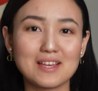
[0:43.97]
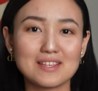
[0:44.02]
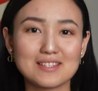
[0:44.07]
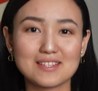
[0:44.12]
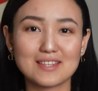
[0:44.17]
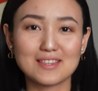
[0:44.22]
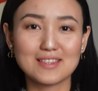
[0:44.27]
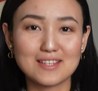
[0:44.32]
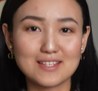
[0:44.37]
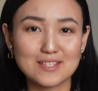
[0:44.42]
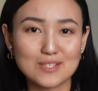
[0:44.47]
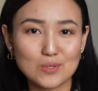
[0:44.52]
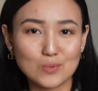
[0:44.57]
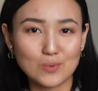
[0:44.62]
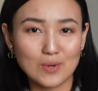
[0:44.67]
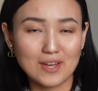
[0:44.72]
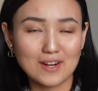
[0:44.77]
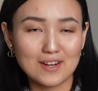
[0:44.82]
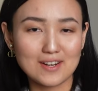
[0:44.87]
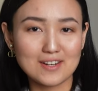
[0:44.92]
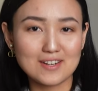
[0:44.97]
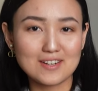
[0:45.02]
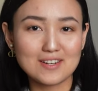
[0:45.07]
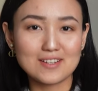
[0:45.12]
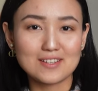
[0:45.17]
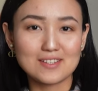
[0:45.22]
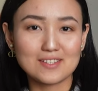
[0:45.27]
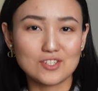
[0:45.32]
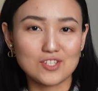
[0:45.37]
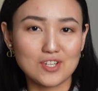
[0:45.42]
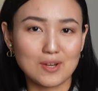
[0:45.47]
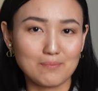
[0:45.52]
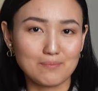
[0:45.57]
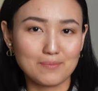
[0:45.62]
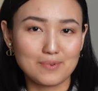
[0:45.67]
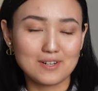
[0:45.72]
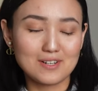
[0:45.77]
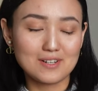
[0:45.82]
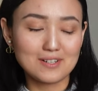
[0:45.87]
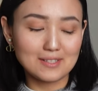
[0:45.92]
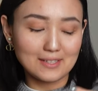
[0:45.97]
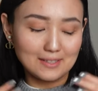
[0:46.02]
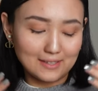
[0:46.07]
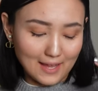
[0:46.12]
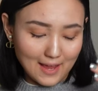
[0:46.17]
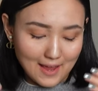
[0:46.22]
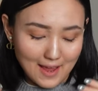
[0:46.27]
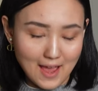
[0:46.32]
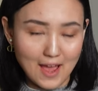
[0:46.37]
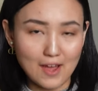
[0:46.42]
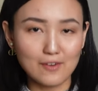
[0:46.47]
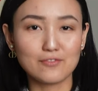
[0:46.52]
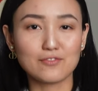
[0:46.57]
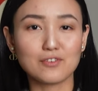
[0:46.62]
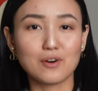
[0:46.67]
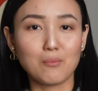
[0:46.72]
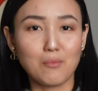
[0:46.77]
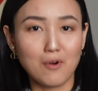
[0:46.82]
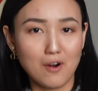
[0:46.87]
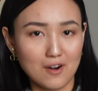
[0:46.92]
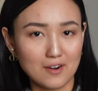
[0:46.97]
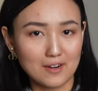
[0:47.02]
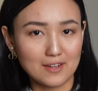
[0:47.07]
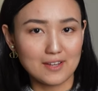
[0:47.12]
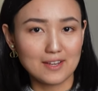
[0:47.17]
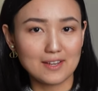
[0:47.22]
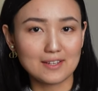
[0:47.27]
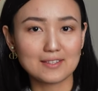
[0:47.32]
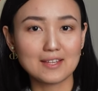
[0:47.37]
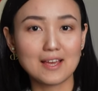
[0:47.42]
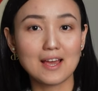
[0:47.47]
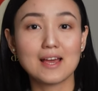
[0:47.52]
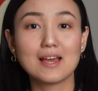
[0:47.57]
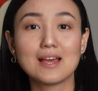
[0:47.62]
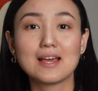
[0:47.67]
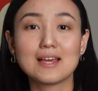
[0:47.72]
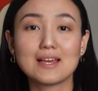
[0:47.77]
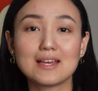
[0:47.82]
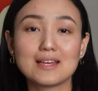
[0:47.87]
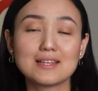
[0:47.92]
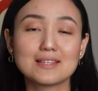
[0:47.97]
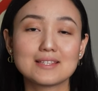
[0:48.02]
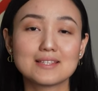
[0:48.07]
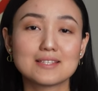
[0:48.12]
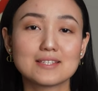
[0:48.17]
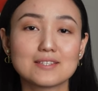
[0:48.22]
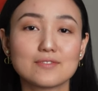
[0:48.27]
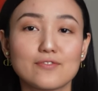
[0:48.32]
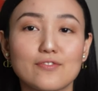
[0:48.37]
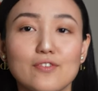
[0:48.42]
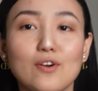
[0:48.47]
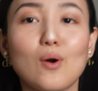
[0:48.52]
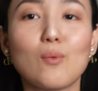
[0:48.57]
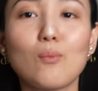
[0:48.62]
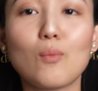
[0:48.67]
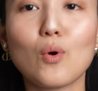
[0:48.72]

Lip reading: it's this sweater jumper that I have from ARKET. It's from